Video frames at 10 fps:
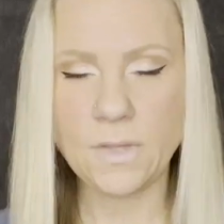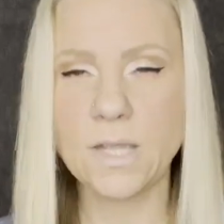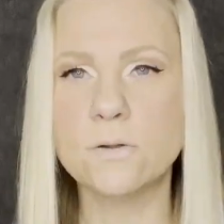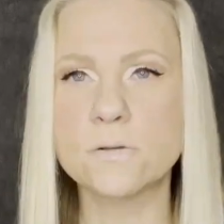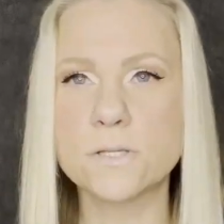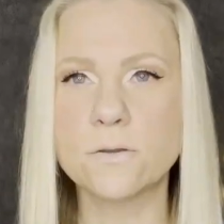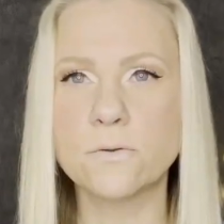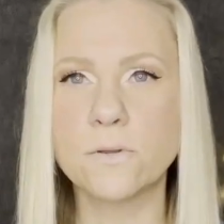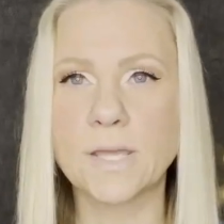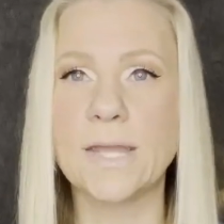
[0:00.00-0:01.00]
It
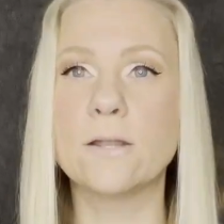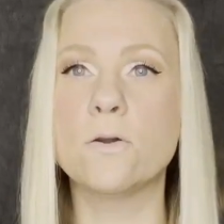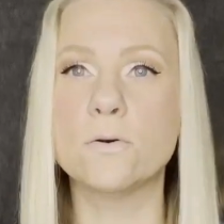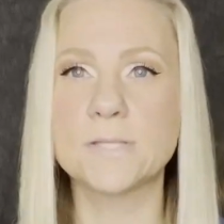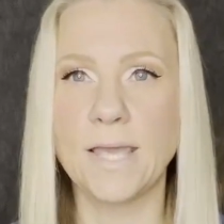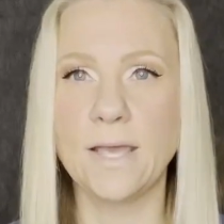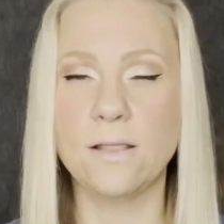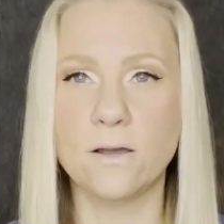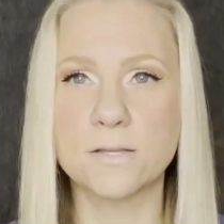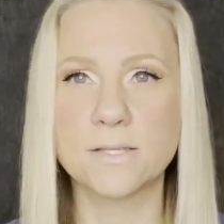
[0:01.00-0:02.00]
also can cause hair
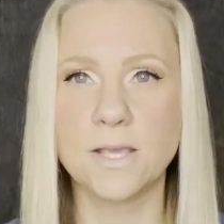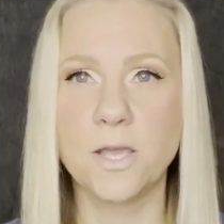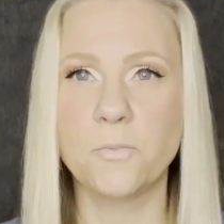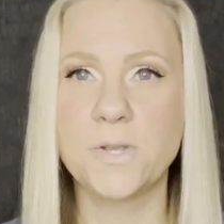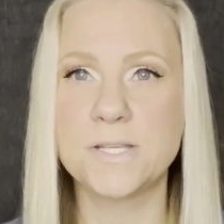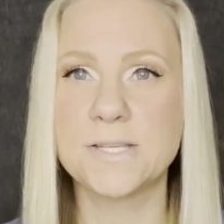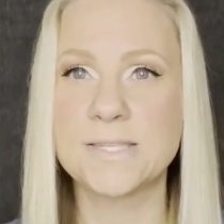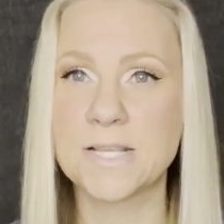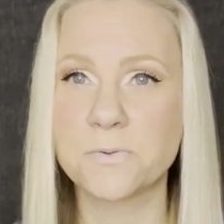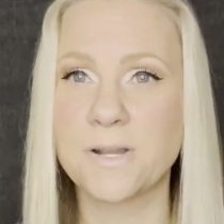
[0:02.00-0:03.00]
loss,
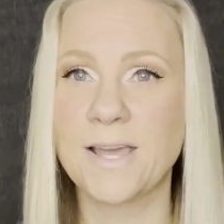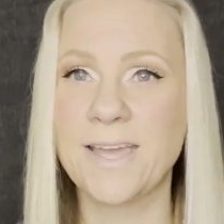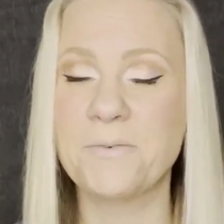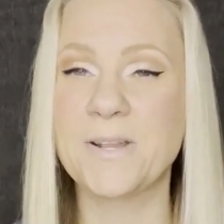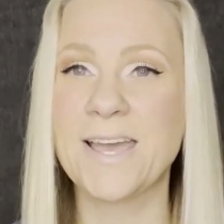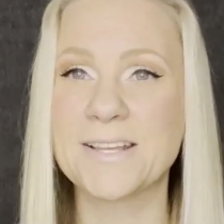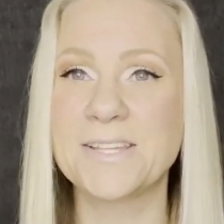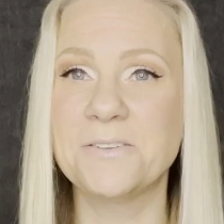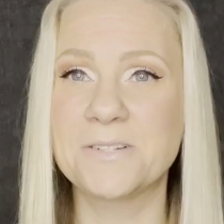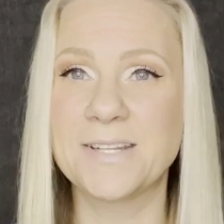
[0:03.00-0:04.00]
that's when I actually
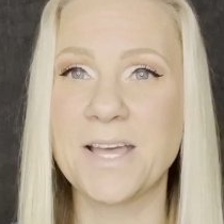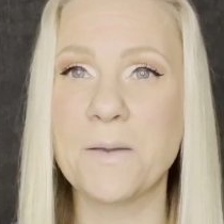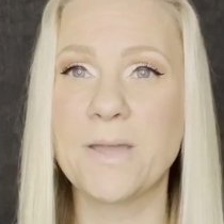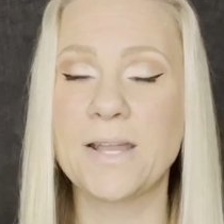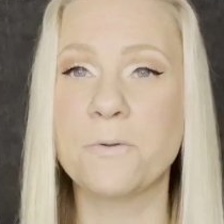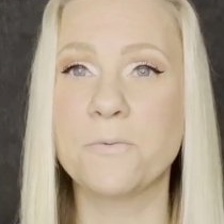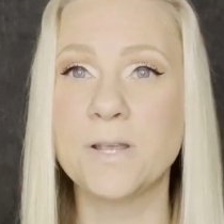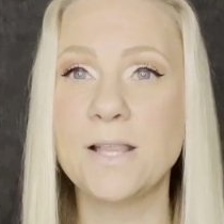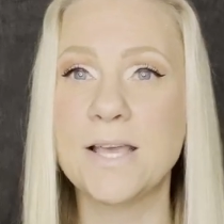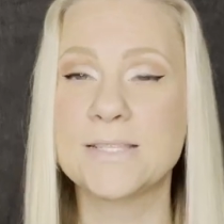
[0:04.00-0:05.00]
looked it up and I
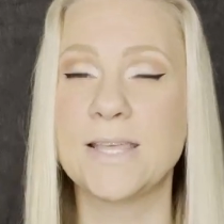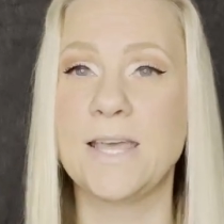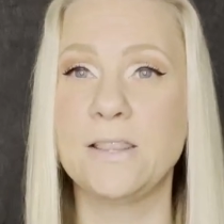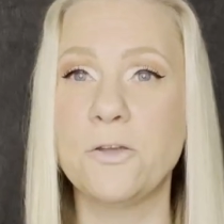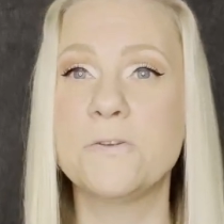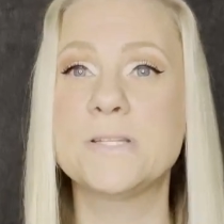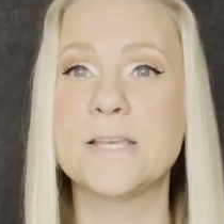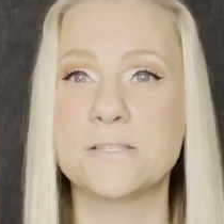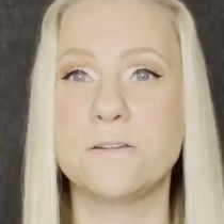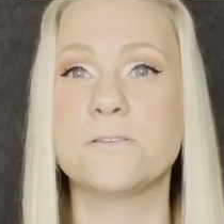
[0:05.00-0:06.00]
realized that low
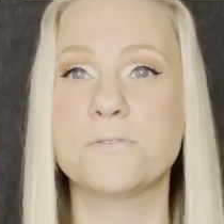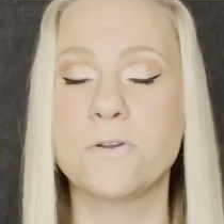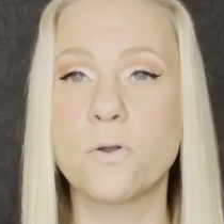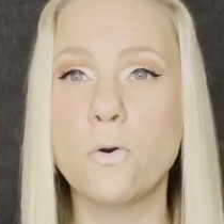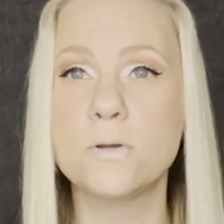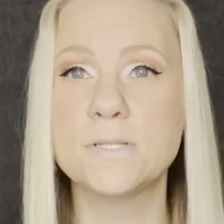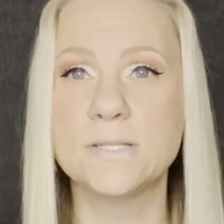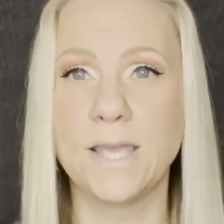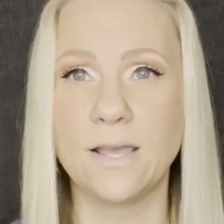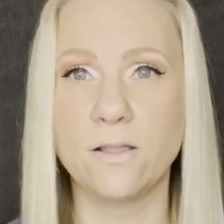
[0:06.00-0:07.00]
testosterone causes
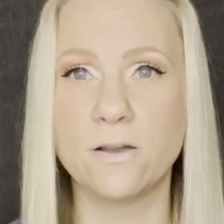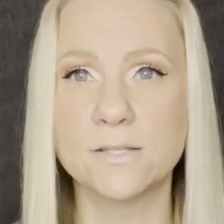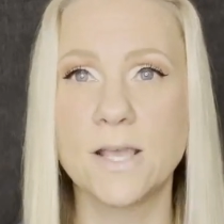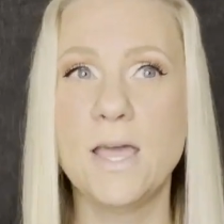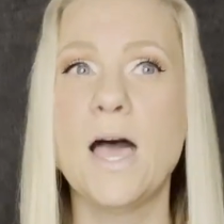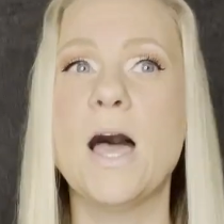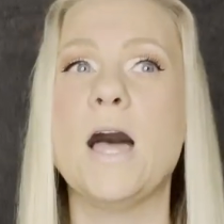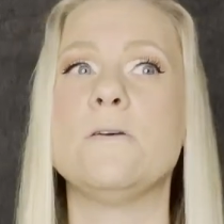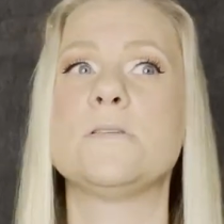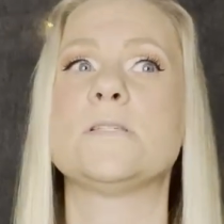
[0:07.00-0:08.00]
hair loss.
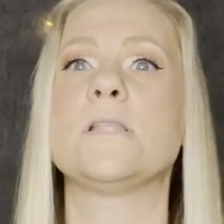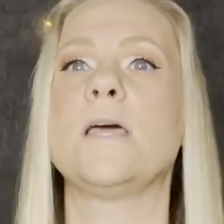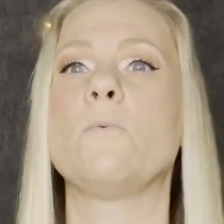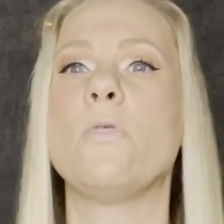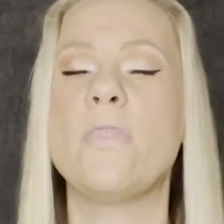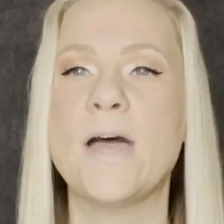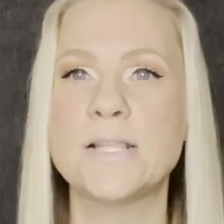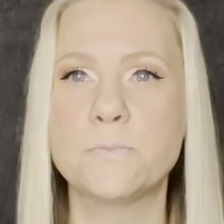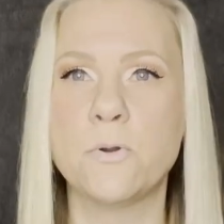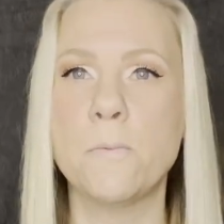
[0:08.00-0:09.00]
I was just like, well,
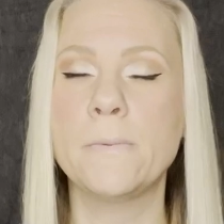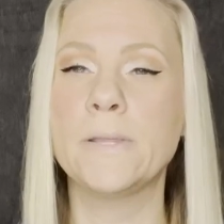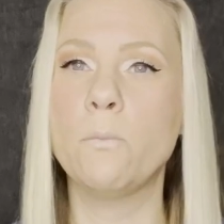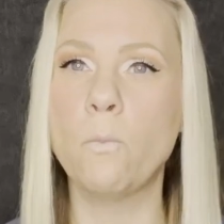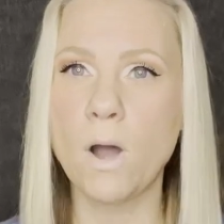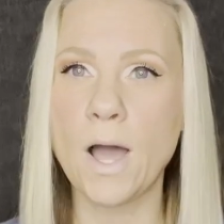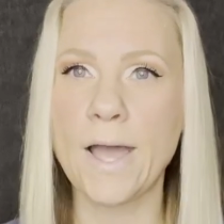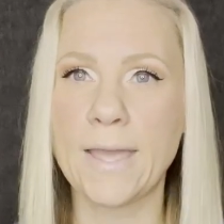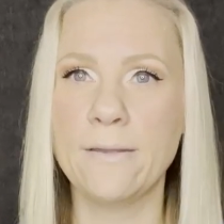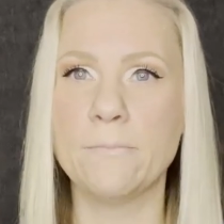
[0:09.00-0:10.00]
that's probably
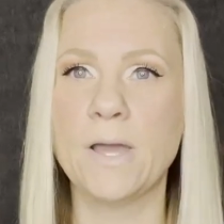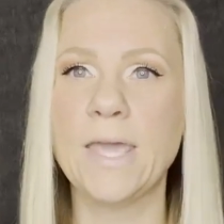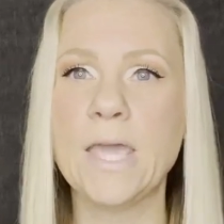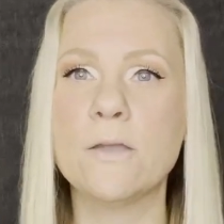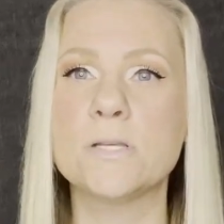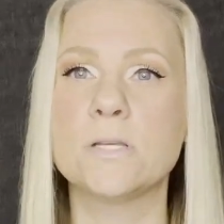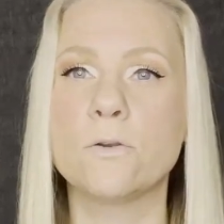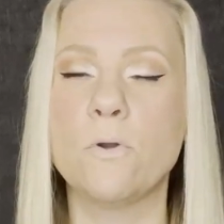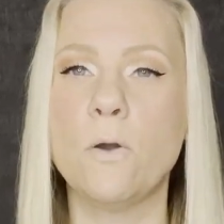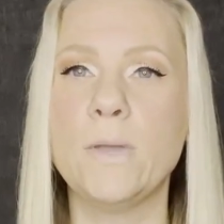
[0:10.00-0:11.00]
why my hair isn't
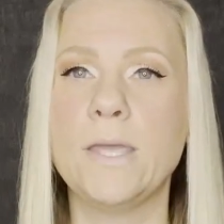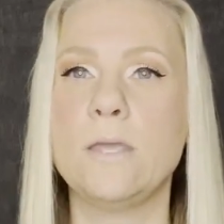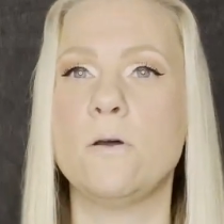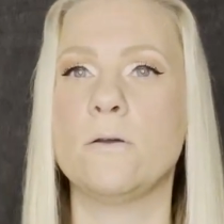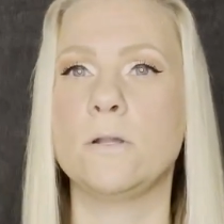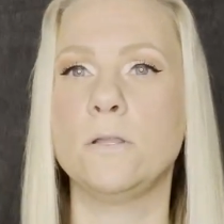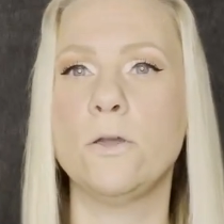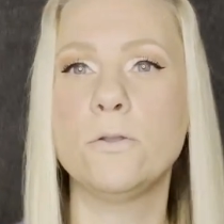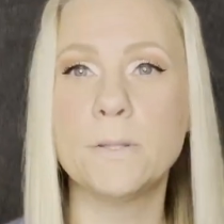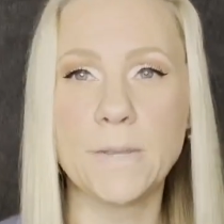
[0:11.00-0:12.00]
growing. I've got a
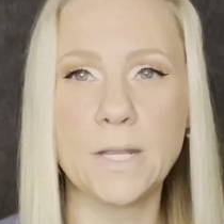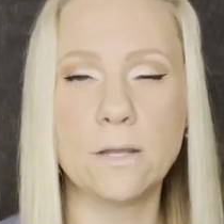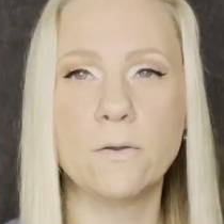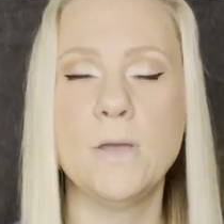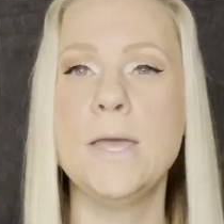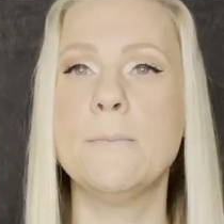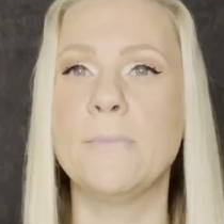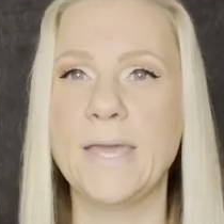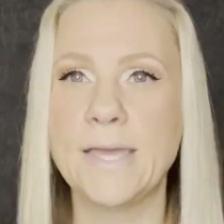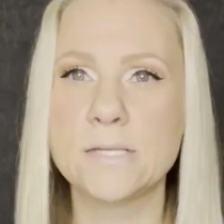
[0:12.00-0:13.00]
low libido, my
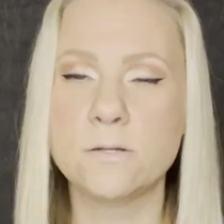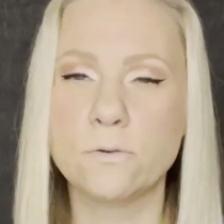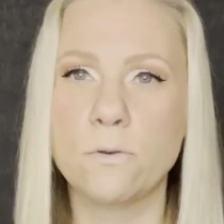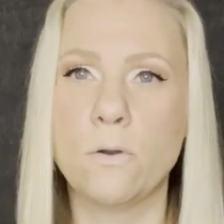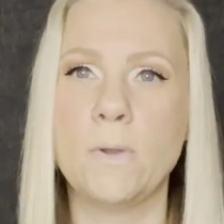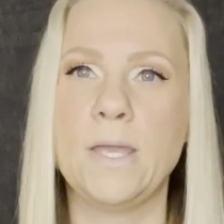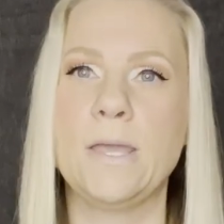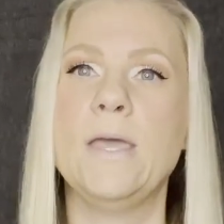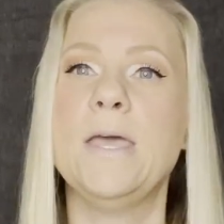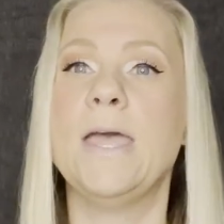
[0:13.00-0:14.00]
hair's not growing.
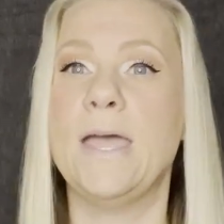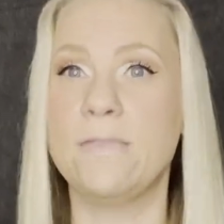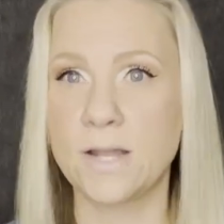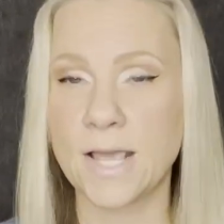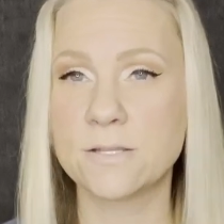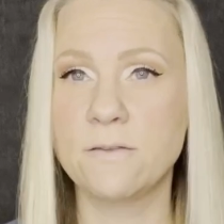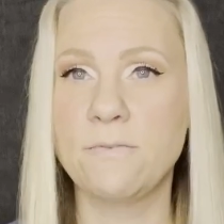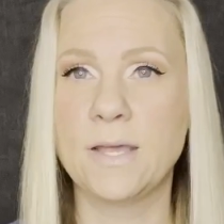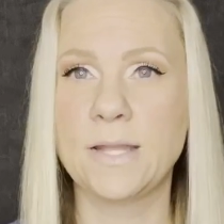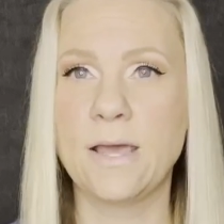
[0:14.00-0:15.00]
And then I actually
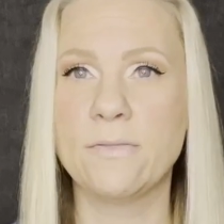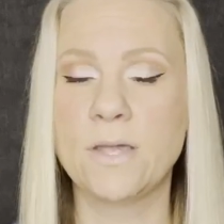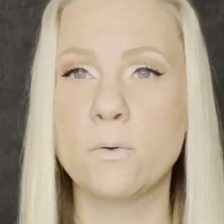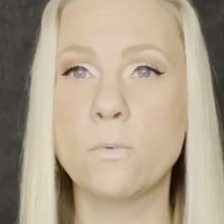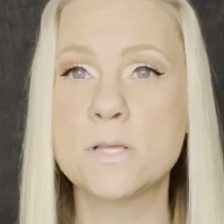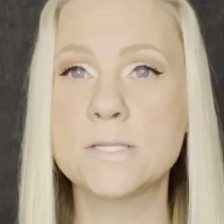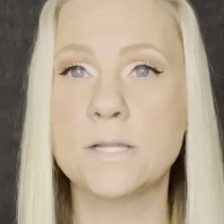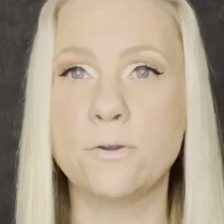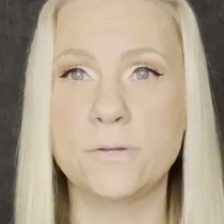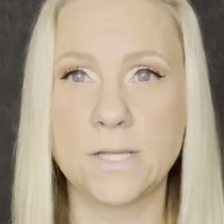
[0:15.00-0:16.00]
found out that it was the
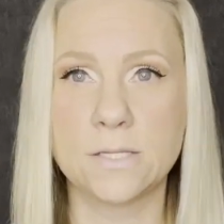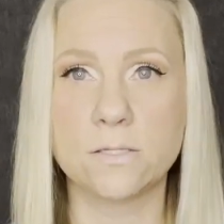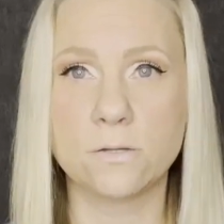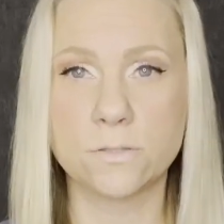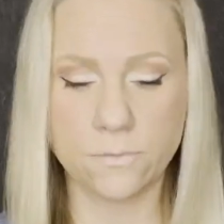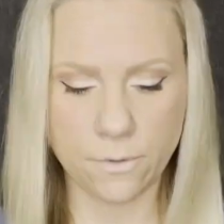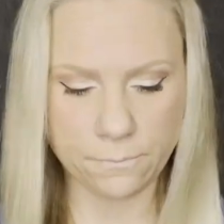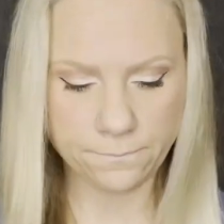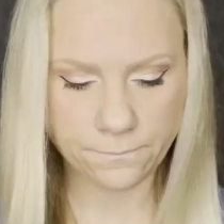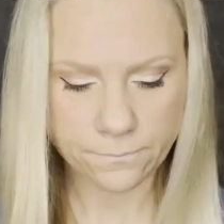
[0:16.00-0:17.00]
low testosterone.